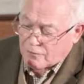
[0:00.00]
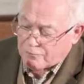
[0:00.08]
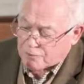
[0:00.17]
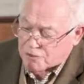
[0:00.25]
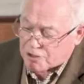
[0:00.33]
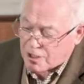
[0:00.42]

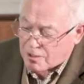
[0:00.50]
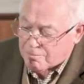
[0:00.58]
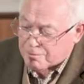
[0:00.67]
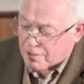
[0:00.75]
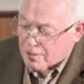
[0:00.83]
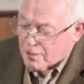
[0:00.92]
off with
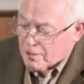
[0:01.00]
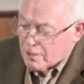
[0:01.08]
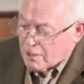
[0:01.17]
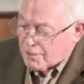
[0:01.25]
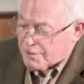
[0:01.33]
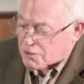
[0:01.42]
sheep,
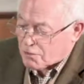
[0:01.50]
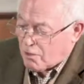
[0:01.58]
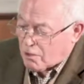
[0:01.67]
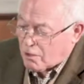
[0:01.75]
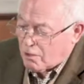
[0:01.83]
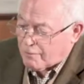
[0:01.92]
and there's
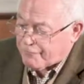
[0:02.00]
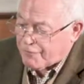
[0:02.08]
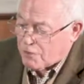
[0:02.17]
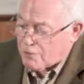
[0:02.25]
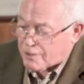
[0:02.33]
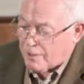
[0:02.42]
quite a lot of
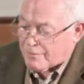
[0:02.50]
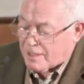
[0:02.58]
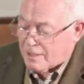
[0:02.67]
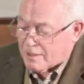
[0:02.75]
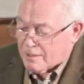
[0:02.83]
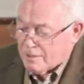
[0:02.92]
food on
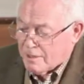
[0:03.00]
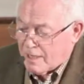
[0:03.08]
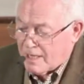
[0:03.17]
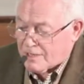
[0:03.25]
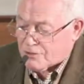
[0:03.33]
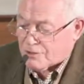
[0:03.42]
there,
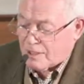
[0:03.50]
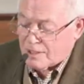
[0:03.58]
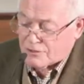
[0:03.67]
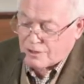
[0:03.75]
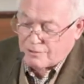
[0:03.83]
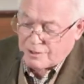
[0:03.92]
as
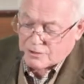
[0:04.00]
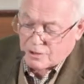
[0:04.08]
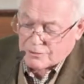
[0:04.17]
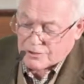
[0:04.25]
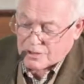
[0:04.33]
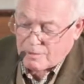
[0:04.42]
there is
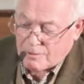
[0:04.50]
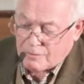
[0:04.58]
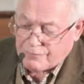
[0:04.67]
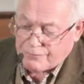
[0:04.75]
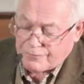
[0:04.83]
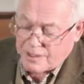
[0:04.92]
on some
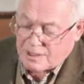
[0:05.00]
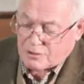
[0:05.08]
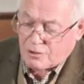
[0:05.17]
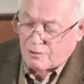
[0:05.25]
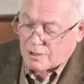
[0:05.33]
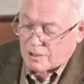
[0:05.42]
of
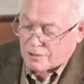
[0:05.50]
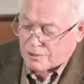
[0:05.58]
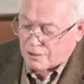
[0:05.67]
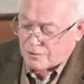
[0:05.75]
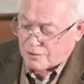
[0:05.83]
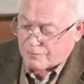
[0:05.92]
that doing at
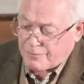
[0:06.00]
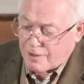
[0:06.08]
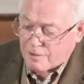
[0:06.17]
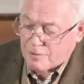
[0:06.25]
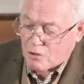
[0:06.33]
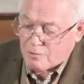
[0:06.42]
this
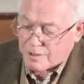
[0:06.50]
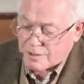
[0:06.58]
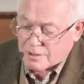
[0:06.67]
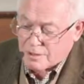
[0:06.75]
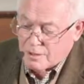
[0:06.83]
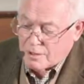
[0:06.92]
very
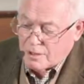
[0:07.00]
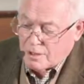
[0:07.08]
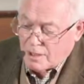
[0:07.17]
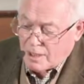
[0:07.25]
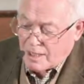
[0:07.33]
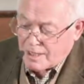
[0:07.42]
moment.
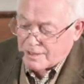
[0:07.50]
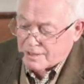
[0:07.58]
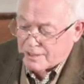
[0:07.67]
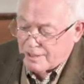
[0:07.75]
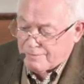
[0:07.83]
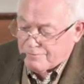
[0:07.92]

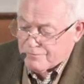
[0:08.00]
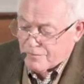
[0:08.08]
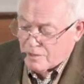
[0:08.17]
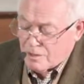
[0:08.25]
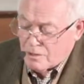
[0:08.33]
And